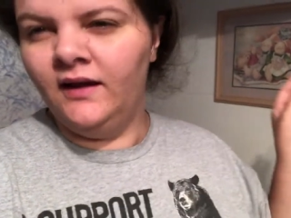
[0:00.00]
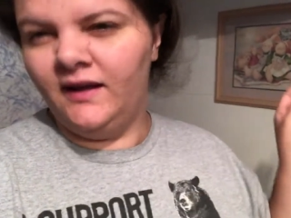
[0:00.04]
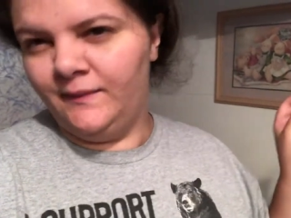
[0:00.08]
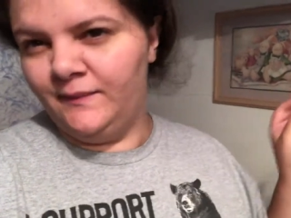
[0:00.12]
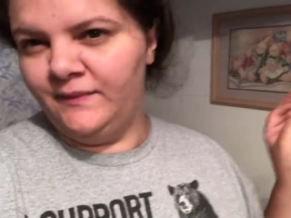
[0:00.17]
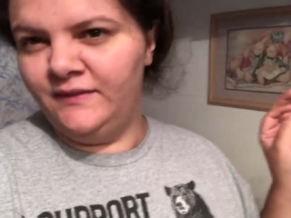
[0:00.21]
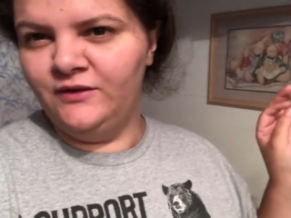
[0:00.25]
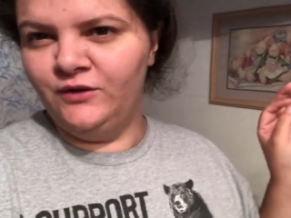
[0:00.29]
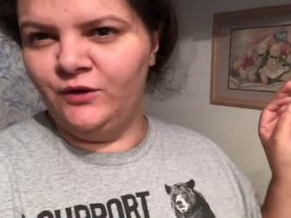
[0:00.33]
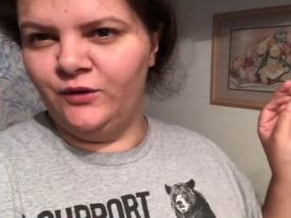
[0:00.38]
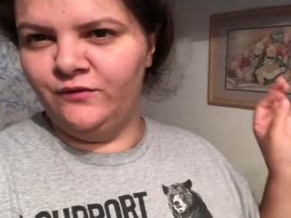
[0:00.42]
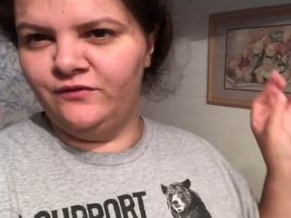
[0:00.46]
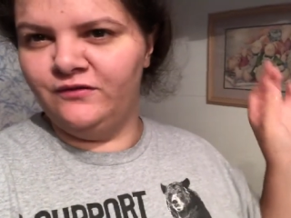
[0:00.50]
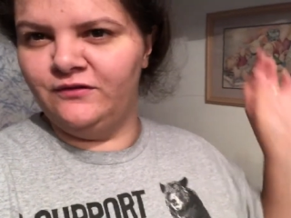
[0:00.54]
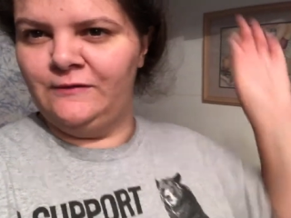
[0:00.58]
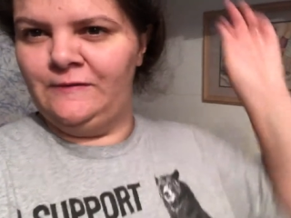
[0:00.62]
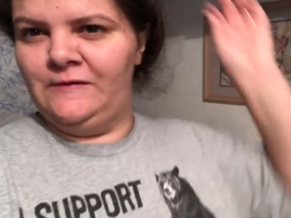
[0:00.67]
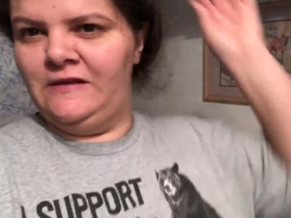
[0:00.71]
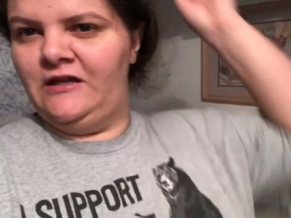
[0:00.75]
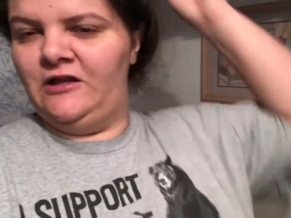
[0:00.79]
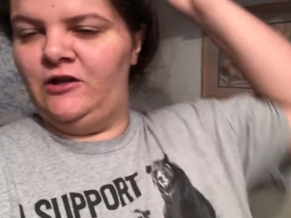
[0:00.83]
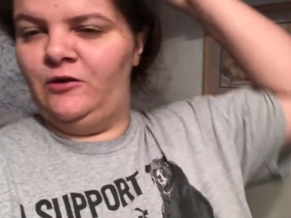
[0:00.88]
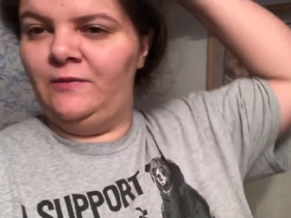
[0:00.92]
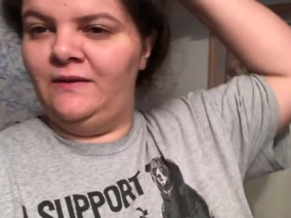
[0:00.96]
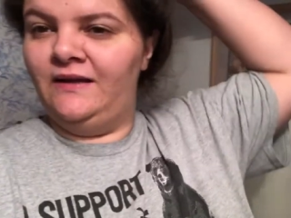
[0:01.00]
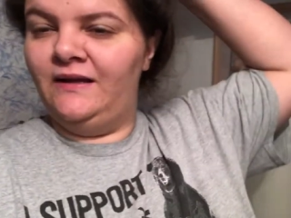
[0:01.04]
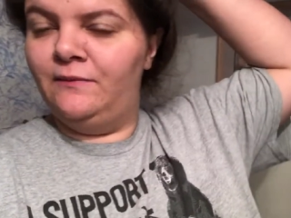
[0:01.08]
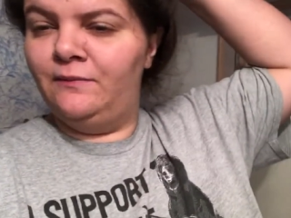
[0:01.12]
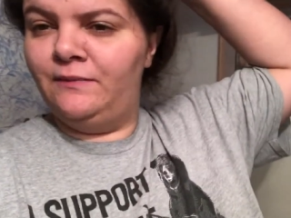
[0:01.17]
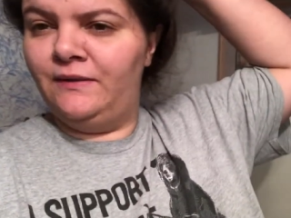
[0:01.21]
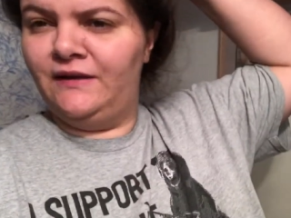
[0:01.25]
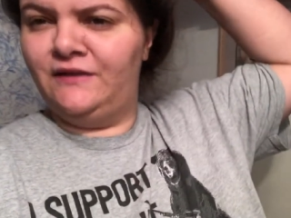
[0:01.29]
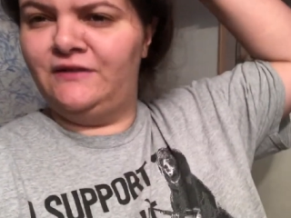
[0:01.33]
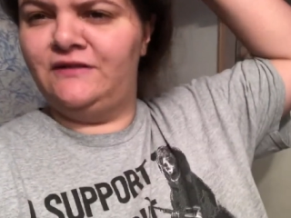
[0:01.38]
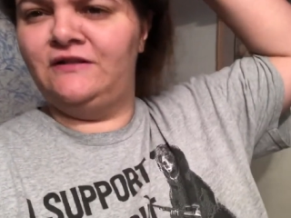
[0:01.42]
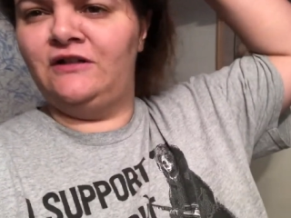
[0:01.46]
I've been home for a little bit,
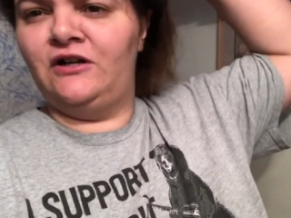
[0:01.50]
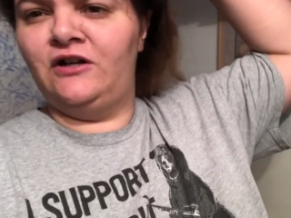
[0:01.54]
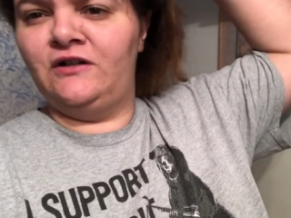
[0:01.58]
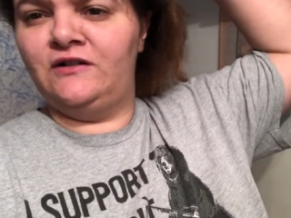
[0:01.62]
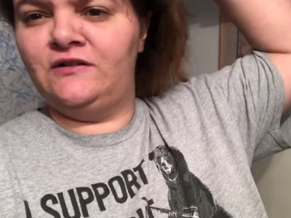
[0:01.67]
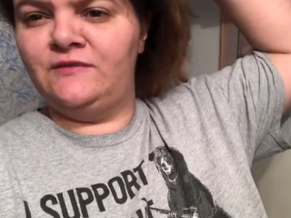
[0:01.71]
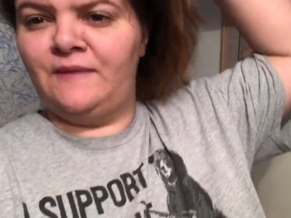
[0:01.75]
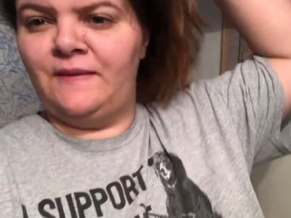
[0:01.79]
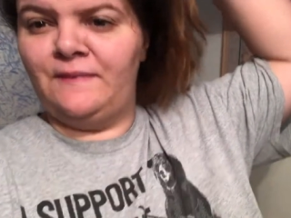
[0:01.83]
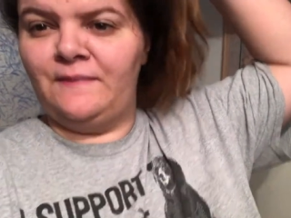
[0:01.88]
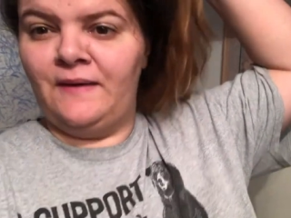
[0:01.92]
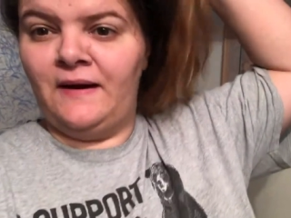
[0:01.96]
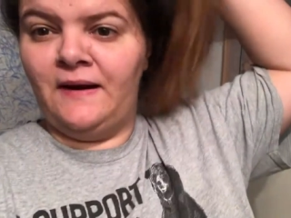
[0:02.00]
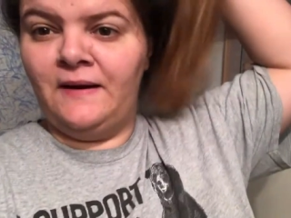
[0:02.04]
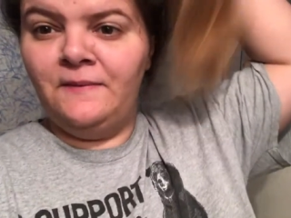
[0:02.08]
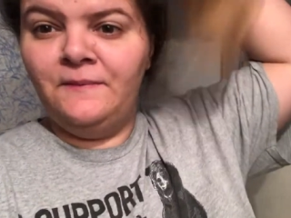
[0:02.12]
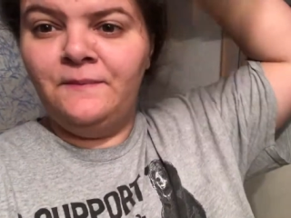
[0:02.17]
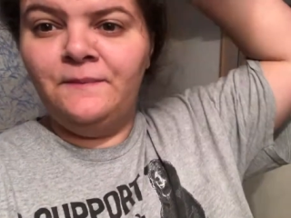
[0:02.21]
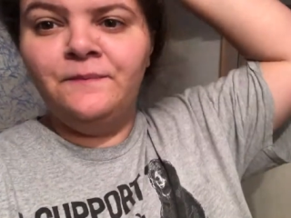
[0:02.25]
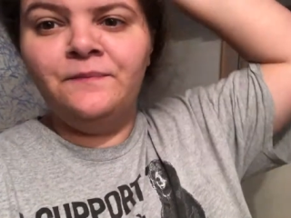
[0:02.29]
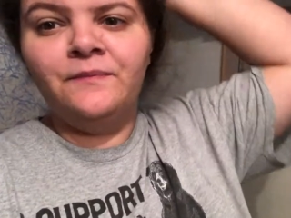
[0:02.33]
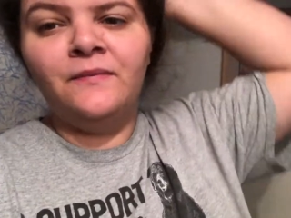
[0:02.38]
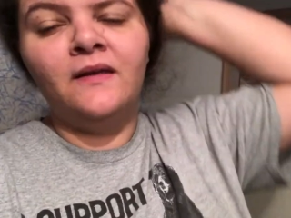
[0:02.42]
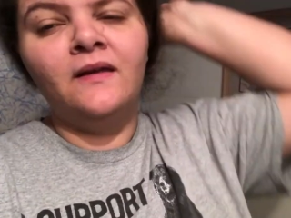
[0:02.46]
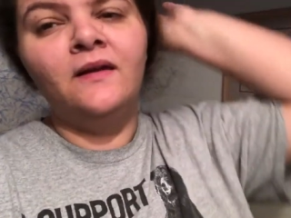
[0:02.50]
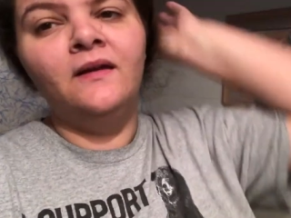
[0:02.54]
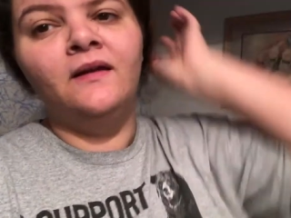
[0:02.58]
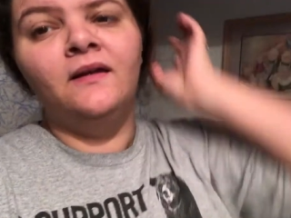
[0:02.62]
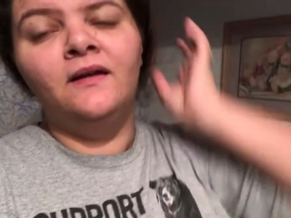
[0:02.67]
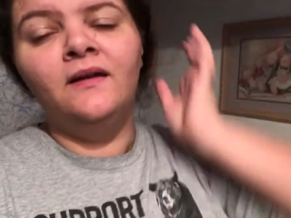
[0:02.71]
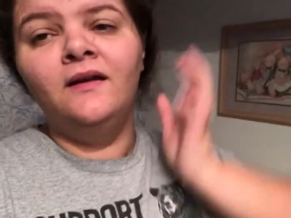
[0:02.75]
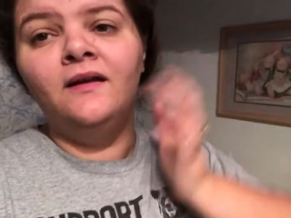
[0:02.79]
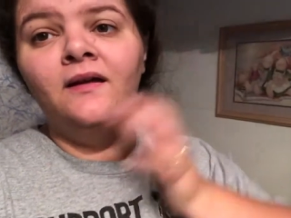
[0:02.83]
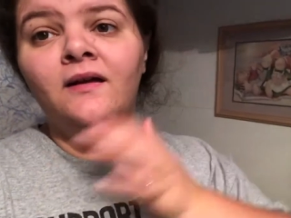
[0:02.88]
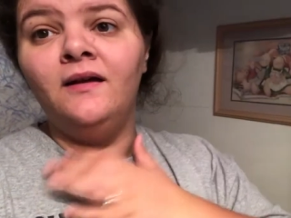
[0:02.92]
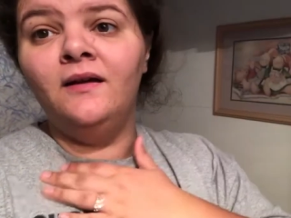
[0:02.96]
but I was talking to my mom.
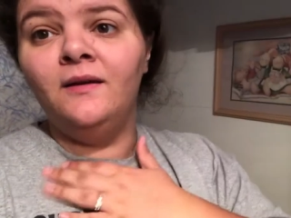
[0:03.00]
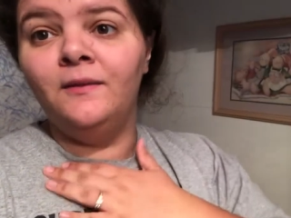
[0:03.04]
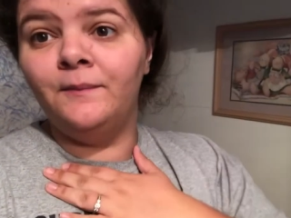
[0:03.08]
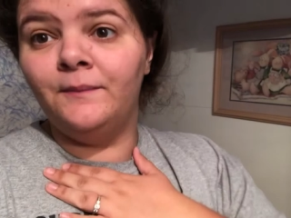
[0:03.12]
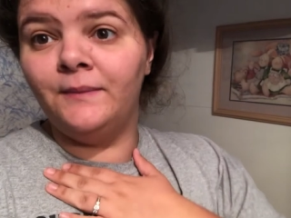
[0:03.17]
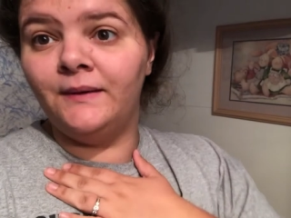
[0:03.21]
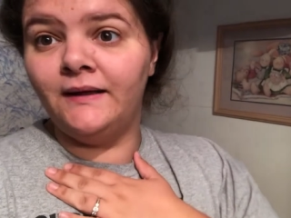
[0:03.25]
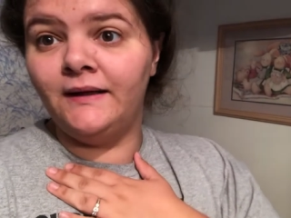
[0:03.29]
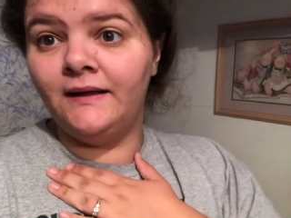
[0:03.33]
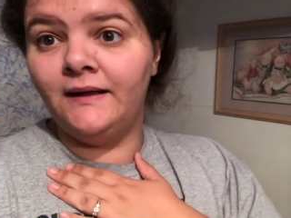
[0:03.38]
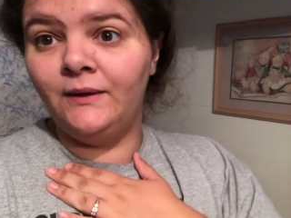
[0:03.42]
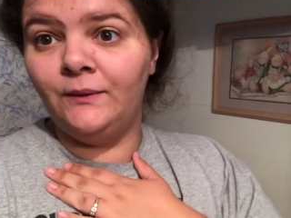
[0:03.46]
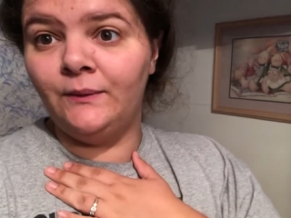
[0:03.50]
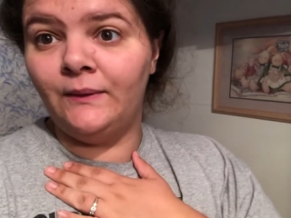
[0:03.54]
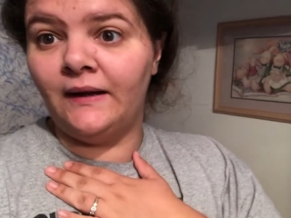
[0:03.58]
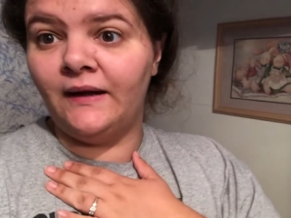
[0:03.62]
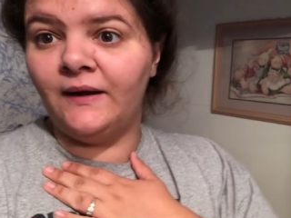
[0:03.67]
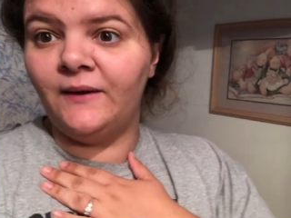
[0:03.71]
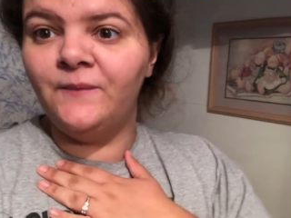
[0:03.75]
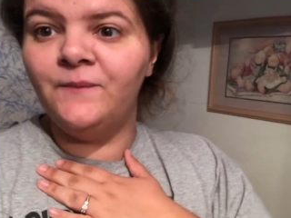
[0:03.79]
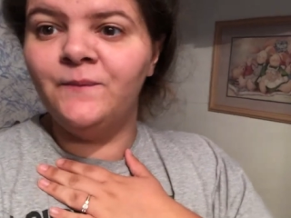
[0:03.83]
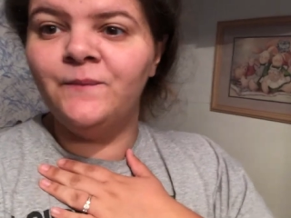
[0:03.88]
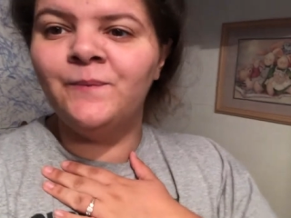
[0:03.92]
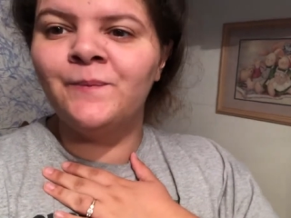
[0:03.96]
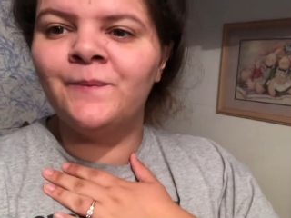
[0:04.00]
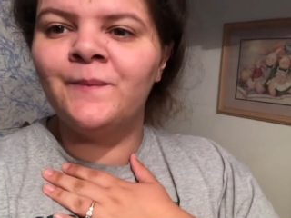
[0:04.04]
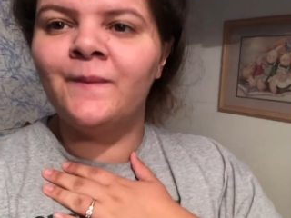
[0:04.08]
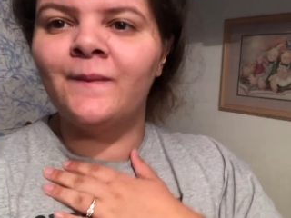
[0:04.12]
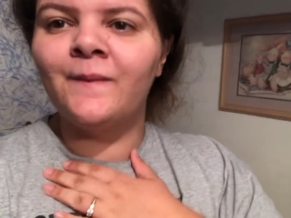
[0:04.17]
But anyway, when